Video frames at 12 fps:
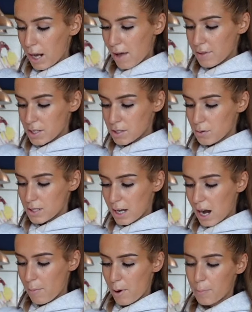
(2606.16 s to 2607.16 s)
have this salted
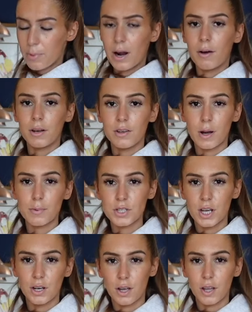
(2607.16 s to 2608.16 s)
caramel brownie
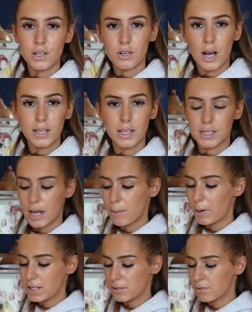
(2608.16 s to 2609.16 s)
frappuccino that I tried the other day,
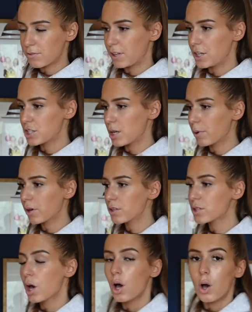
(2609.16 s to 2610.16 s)
but I didn't finish it
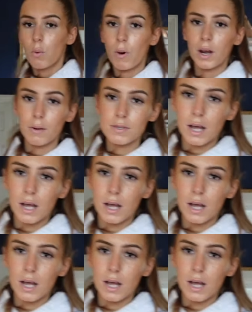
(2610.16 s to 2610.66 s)
because when I was